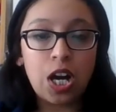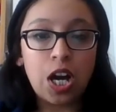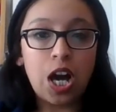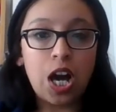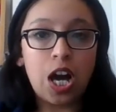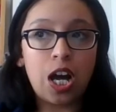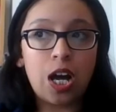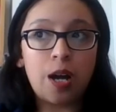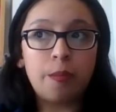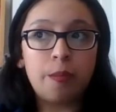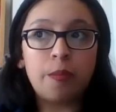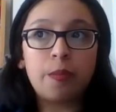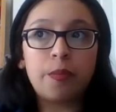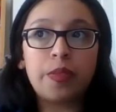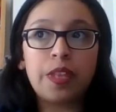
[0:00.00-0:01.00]

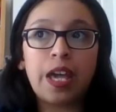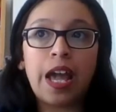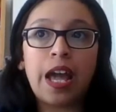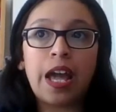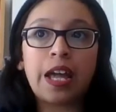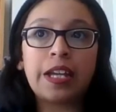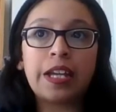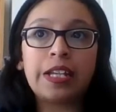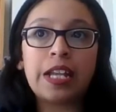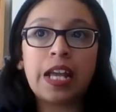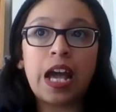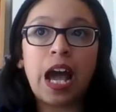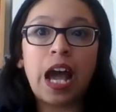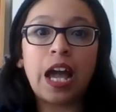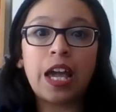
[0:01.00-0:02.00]
And
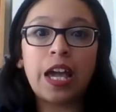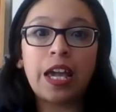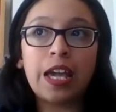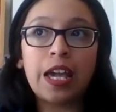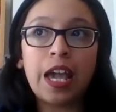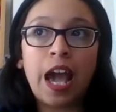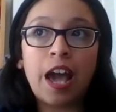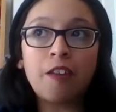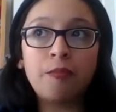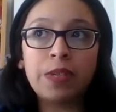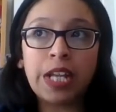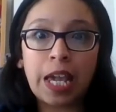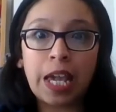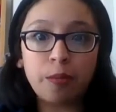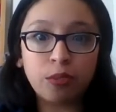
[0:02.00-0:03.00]
I have
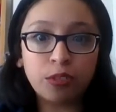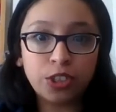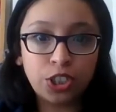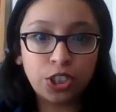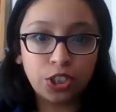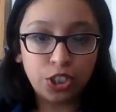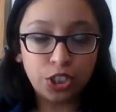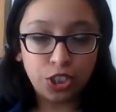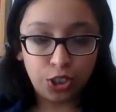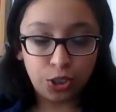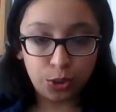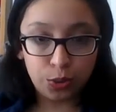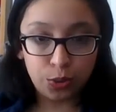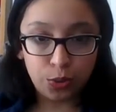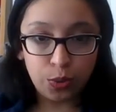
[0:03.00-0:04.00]
been able to
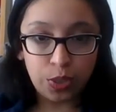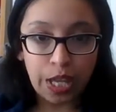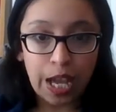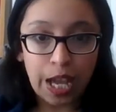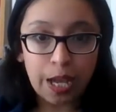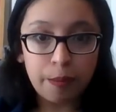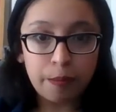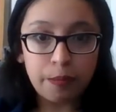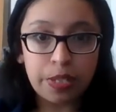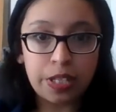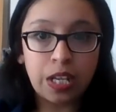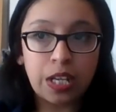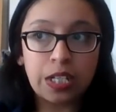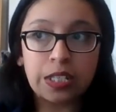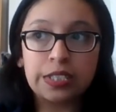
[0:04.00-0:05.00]
do that
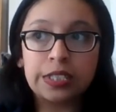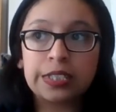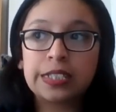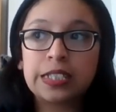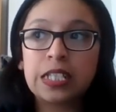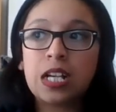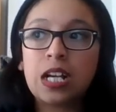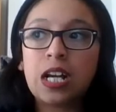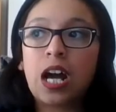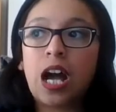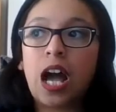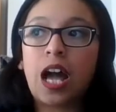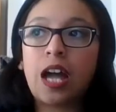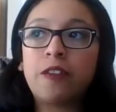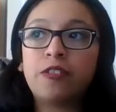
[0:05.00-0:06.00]
because
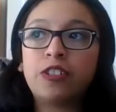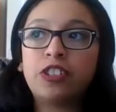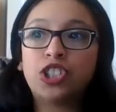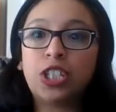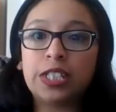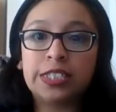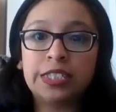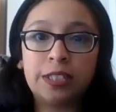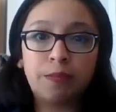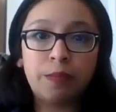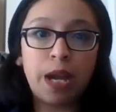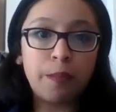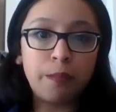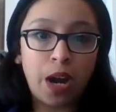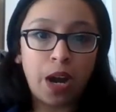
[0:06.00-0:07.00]
I've adjusted
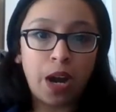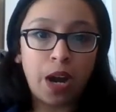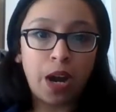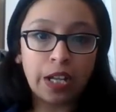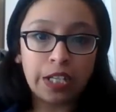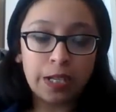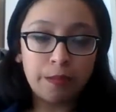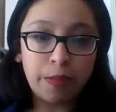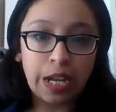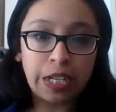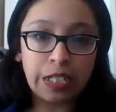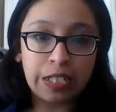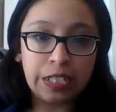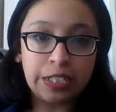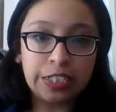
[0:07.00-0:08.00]
my body and my
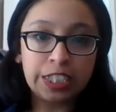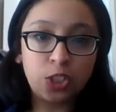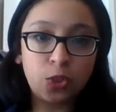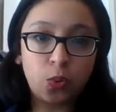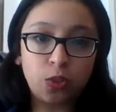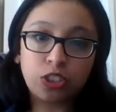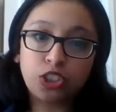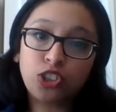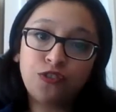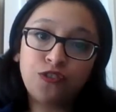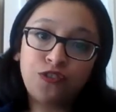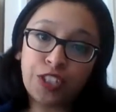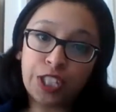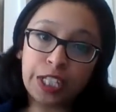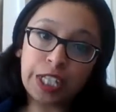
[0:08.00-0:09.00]
needs in order to
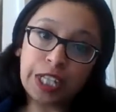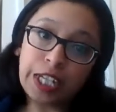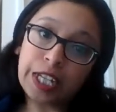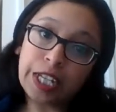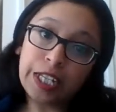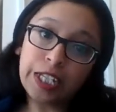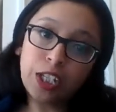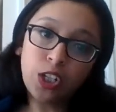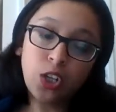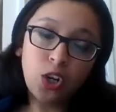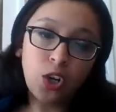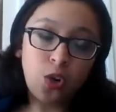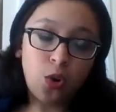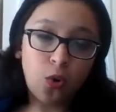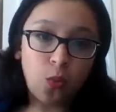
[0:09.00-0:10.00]
fit in
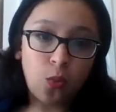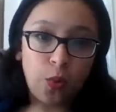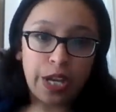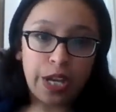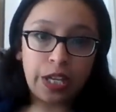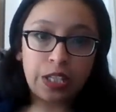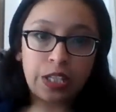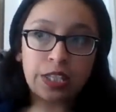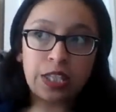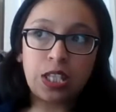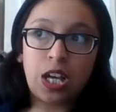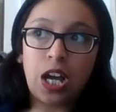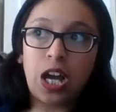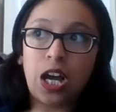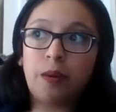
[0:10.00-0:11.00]
with
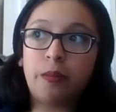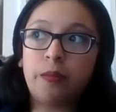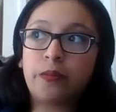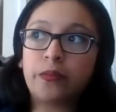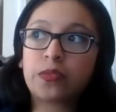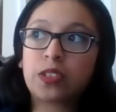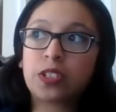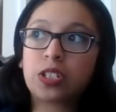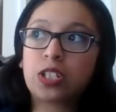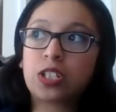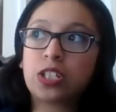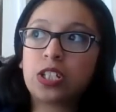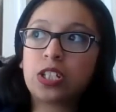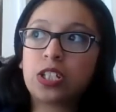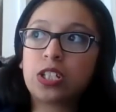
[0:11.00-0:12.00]
um,
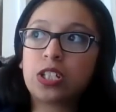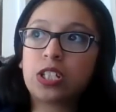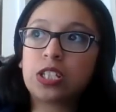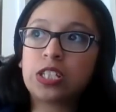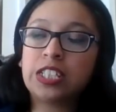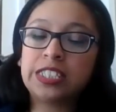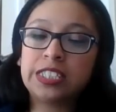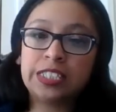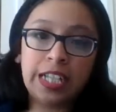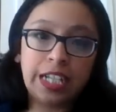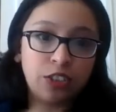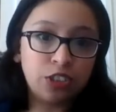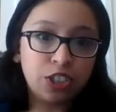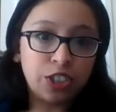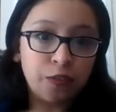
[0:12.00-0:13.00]
the
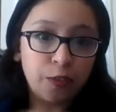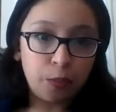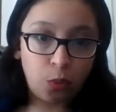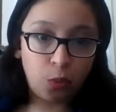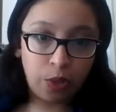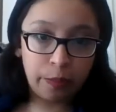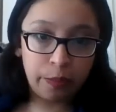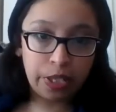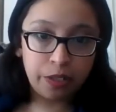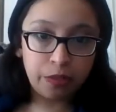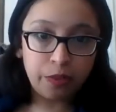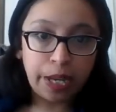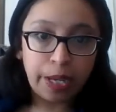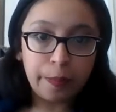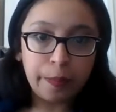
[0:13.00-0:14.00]
standards of employment,
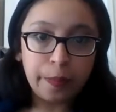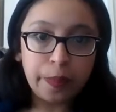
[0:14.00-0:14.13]
right?